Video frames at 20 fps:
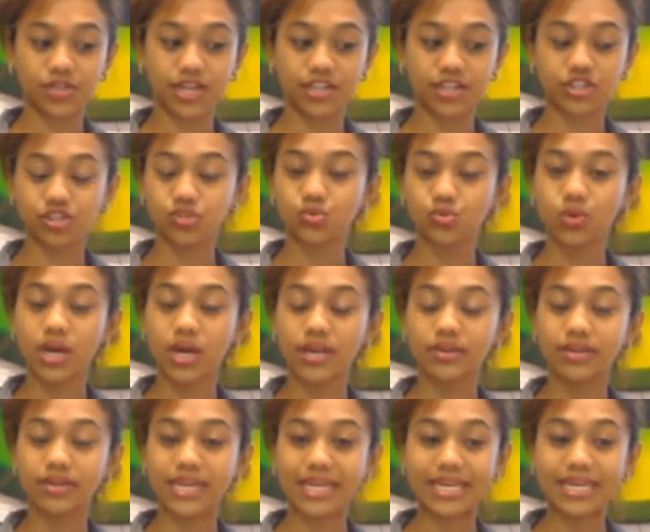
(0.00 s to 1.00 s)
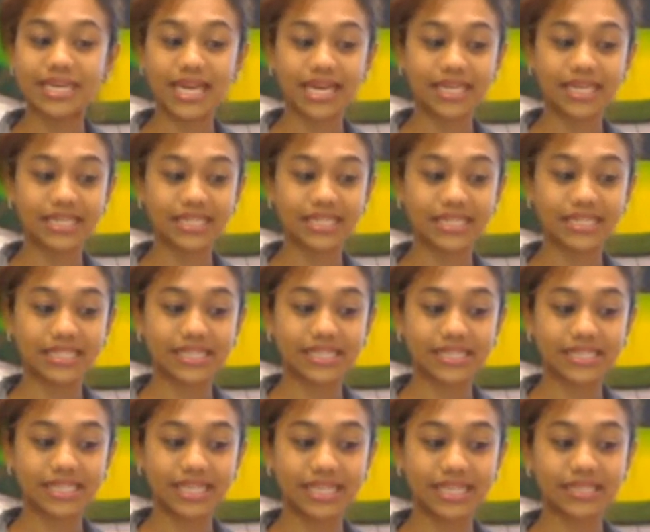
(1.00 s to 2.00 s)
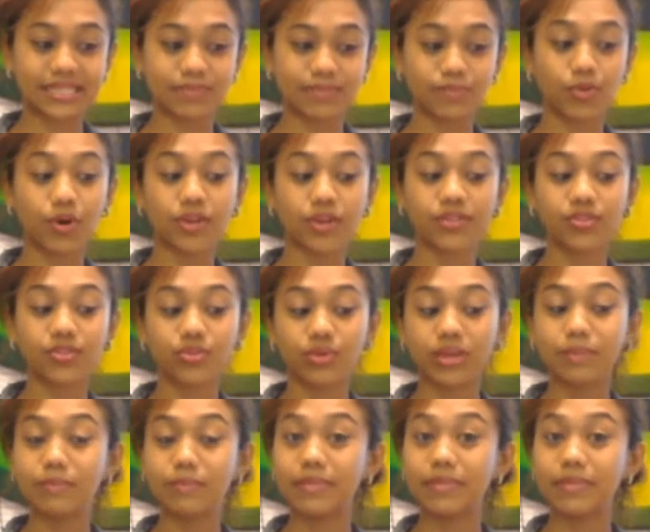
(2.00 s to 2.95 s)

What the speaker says: at 296.3